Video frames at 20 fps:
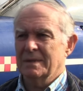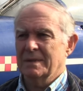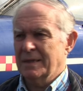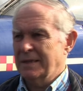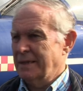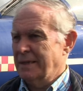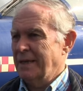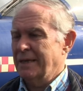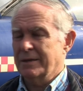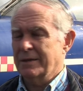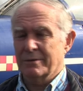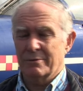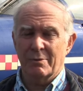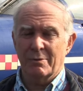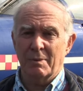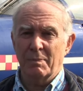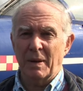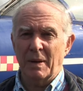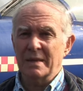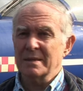It needed a
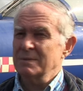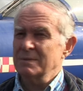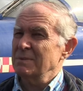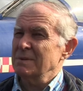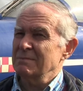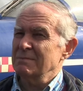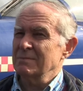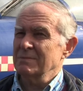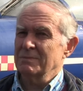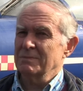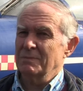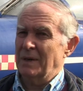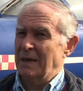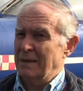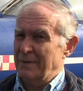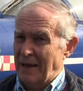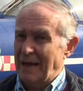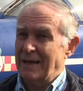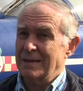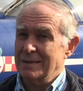replacement by
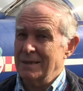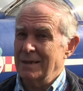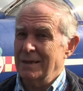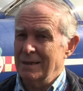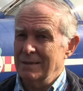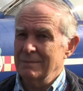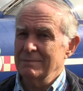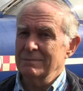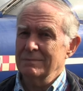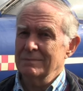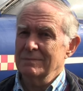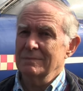that time,